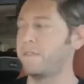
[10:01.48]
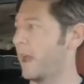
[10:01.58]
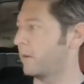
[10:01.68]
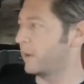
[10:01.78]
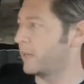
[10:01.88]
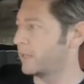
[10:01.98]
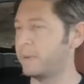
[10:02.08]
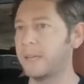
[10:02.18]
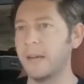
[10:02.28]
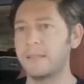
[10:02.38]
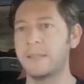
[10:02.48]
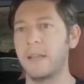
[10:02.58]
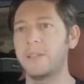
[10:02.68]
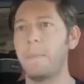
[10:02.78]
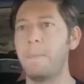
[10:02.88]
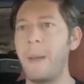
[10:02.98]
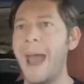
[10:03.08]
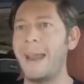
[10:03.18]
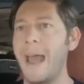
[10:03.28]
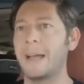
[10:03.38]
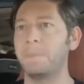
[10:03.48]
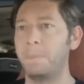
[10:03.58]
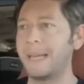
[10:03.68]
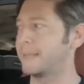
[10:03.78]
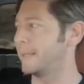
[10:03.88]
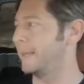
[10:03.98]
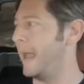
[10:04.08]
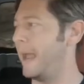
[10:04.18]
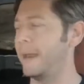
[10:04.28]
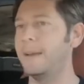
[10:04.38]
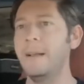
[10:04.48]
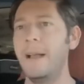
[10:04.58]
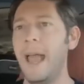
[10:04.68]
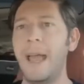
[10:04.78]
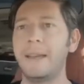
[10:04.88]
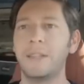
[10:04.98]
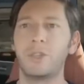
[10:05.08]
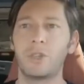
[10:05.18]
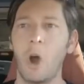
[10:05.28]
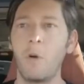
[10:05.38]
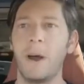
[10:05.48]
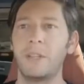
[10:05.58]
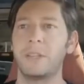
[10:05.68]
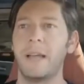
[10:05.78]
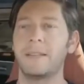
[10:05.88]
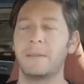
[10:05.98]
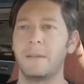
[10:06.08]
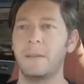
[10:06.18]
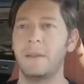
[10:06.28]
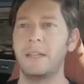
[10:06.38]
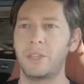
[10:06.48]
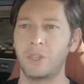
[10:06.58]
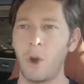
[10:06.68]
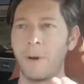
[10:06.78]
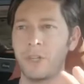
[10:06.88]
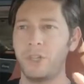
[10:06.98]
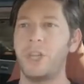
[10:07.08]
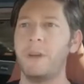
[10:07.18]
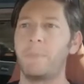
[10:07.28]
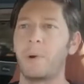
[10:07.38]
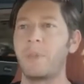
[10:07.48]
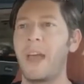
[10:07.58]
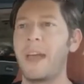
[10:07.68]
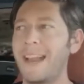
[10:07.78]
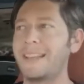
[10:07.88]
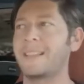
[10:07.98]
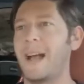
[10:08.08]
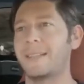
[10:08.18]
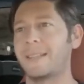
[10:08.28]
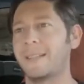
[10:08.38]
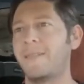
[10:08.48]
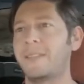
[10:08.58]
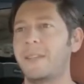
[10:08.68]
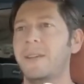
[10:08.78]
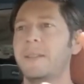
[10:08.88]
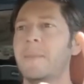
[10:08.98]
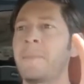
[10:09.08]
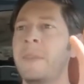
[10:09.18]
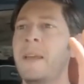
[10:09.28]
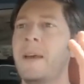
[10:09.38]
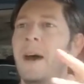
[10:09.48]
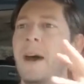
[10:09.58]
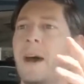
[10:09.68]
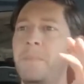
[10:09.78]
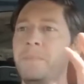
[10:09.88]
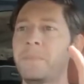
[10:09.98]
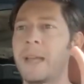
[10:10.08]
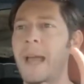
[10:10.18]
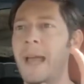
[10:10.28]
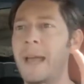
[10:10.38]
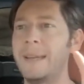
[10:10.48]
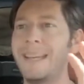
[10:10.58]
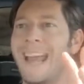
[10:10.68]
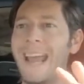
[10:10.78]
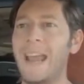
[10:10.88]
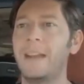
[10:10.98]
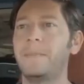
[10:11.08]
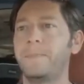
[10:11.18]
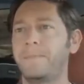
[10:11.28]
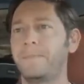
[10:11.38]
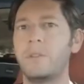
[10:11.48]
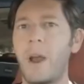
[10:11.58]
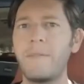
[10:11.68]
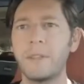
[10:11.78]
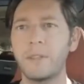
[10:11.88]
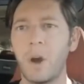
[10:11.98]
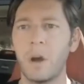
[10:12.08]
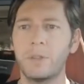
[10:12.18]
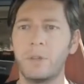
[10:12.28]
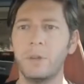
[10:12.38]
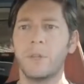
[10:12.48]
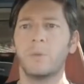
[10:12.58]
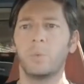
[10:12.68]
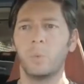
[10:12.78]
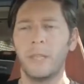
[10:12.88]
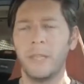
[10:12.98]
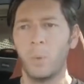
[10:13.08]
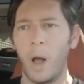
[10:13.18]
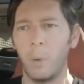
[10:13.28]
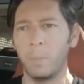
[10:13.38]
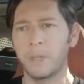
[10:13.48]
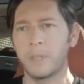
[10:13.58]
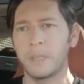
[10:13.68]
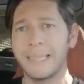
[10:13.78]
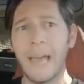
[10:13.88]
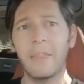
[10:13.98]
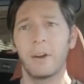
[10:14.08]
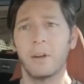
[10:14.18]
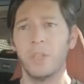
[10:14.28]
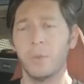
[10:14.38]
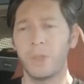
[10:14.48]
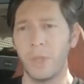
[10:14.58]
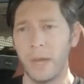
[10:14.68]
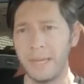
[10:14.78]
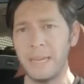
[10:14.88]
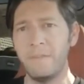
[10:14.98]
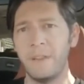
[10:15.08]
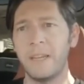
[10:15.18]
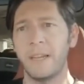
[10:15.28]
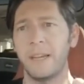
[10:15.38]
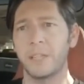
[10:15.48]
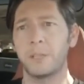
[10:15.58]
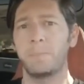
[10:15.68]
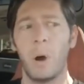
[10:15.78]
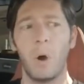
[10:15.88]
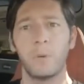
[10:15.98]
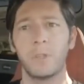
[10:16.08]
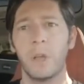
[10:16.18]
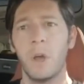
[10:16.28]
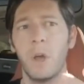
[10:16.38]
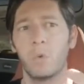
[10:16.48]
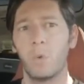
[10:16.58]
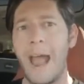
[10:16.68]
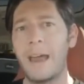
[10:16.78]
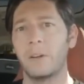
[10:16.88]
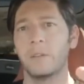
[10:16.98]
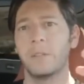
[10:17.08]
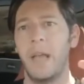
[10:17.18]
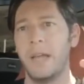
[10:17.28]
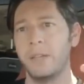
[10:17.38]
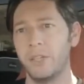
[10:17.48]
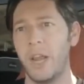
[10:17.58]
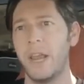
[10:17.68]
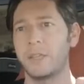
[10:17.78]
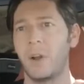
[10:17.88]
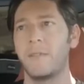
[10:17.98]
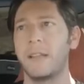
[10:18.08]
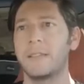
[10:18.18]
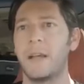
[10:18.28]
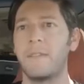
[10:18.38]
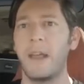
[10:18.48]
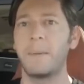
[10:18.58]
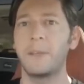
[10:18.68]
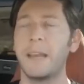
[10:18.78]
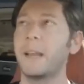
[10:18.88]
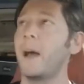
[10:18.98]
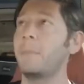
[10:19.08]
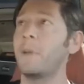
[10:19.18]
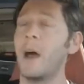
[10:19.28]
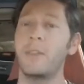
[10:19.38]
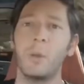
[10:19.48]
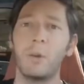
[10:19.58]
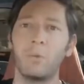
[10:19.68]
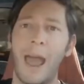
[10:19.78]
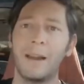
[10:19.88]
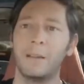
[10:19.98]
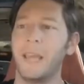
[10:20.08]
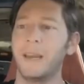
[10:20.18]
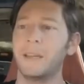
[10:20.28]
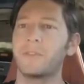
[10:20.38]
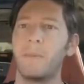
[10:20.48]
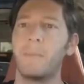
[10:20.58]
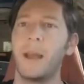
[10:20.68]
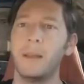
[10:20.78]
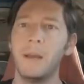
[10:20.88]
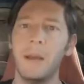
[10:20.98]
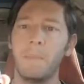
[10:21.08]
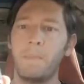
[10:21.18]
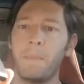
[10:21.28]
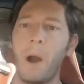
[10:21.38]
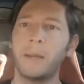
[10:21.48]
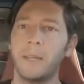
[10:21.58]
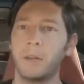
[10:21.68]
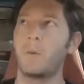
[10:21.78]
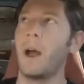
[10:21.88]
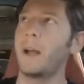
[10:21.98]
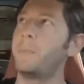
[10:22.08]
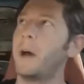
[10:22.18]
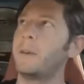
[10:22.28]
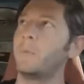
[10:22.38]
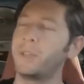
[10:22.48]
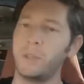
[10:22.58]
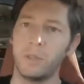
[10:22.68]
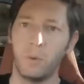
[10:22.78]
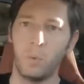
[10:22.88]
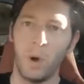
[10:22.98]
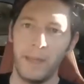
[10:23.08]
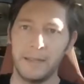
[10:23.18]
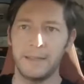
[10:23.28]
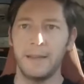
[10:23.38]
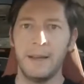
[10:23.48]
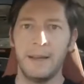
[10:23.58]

for that reason, because it's such a badass big sedan, and it's so much cheaper than an S-Class 7 Series and an AA. Driving this car too, it's really well put together. An EV can expose rattles and shakes and all that stuff, and the only rattle I'm getting is from my parking garage button, which is the one that's,